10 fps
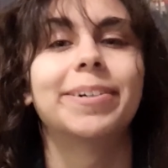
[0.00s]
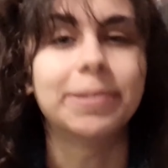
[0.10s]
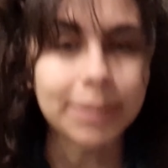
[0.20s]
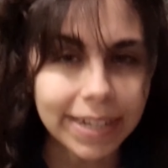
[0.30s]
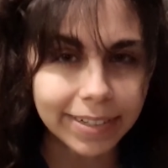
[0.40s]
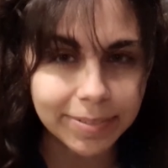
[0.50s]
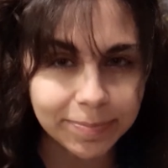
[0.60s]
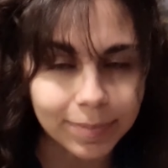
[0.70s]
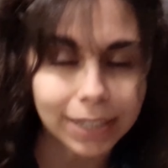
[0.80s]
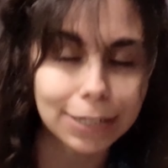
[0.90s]
Well,
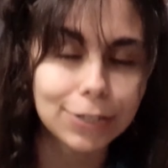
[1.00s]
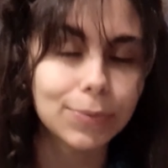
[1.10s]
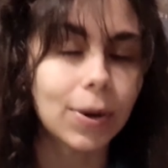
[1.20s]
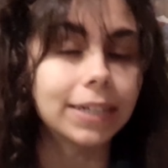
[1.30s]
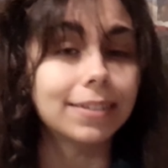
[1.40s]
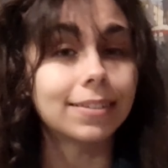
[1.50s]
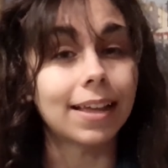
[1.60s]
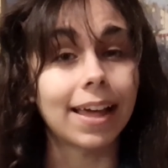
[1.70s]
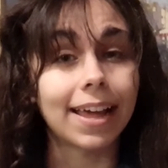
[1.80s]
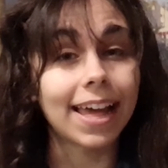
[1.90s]
I just want to
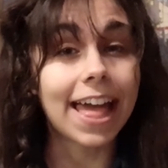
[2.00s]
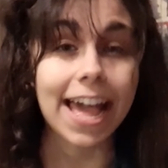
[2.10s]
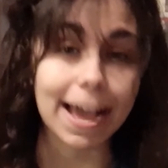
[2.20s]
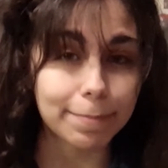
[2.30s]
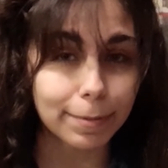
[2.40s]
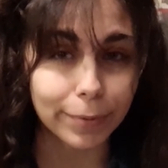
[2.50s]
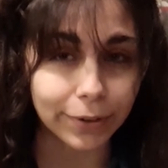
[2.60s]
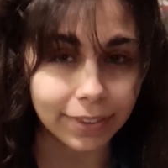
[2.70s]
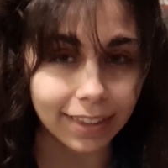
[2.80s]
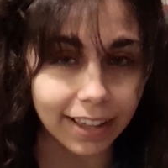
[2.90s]
say happy
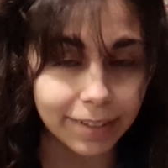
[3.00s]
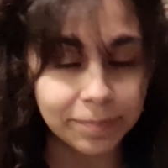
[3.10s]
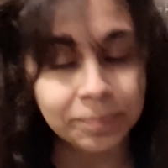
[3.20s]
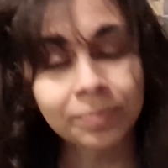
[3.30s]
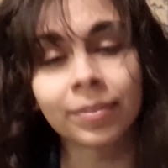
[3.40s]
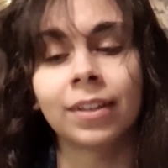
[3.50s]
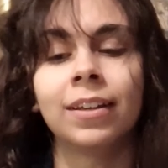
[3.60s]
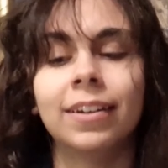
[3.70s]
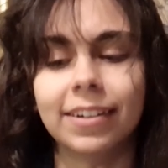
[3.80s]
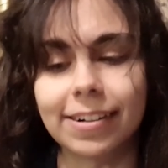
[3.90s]
birthday.
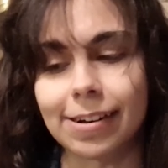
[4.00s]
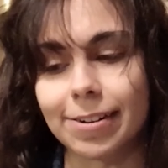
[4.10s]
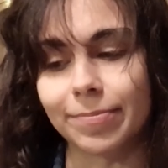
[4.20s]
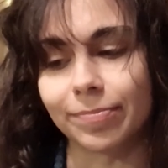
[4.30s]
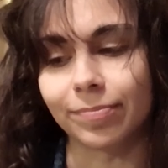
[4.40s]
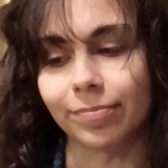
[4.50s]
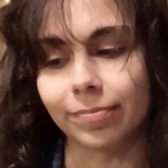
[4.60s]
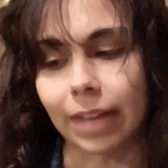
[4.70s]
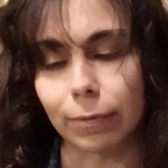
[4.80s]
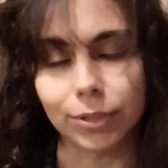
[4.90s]
Um,
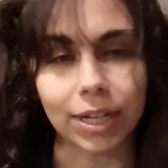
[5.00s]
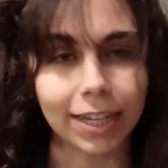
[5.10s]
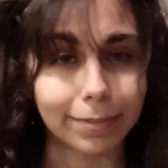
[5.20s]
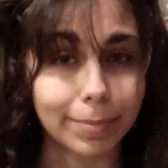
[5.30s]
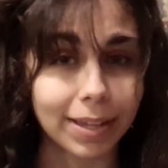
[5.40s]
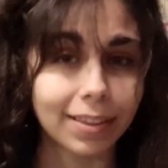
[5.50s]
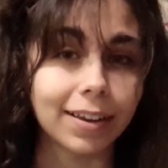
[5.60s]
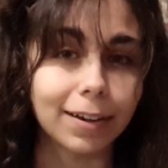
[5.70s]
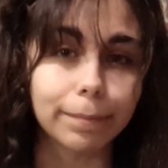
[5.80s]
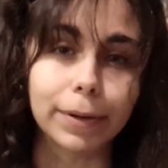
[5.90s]
I wish I could be
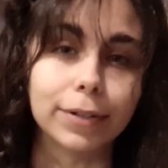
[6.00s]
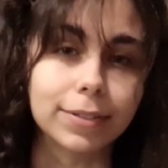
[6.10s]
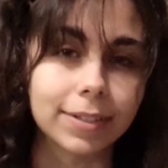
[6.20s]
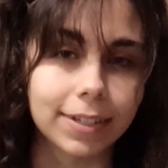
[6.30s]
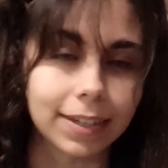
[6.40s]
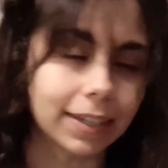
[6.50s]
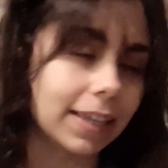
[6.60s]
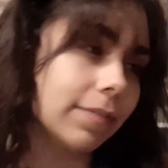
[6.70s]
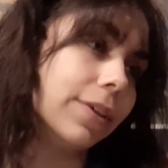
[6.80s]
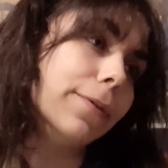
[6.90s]
there in person to
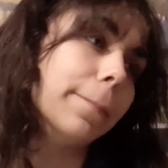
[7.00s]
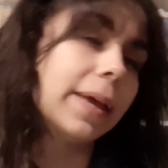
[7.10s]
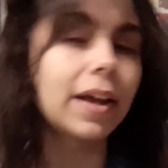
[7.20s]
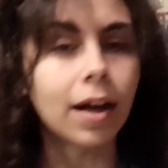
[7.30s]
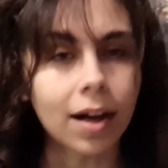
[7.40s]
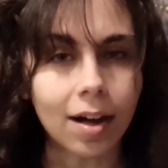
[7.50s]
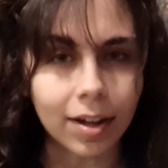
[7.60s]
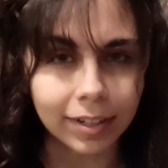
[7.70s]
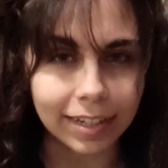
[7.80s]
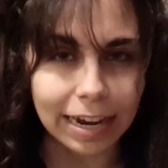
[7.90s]
give you a big
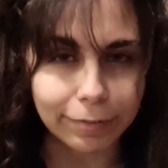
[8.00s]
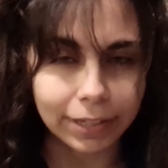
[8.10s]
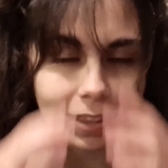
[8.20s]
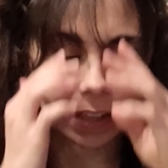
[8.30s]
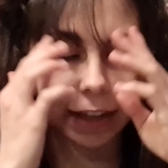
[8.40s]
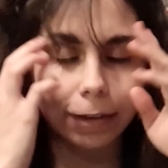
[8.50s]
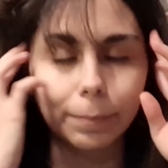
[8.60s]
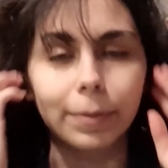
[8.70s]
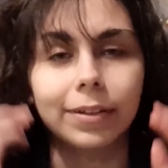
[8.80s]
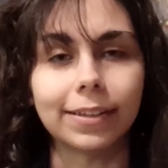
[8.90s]
hug and everything,
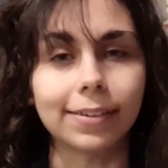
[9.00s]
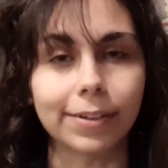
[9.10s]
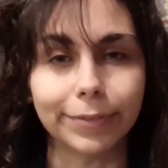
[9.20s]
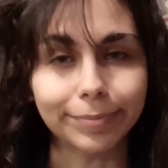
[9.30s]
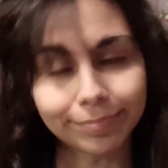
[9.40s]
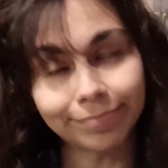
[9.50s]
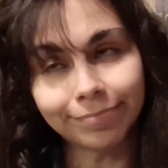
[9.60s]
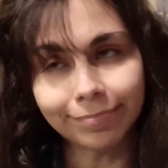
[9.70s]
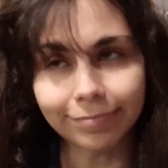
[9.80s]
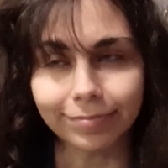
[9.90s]
but you know,
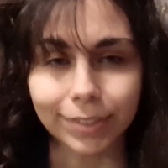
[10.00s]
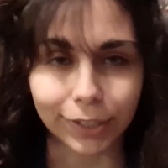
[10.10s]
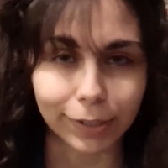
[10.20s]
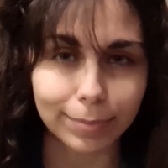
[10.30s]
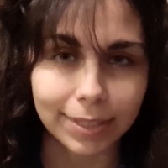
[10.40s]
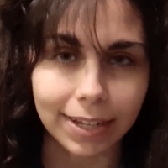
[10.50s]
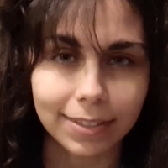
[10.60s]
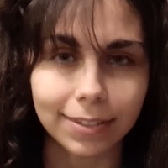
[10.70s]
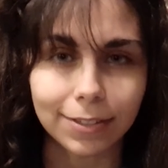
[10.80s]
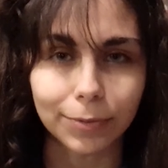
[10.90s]

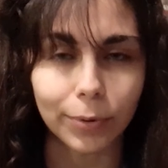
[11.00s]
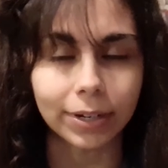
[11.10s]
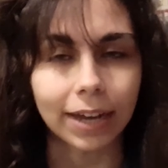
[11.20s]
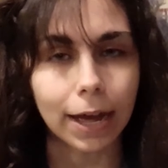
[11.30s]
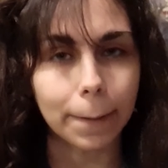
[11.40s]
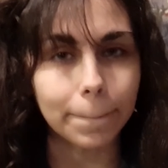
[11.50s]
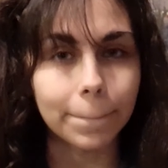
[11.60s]
circumstances and whatnot.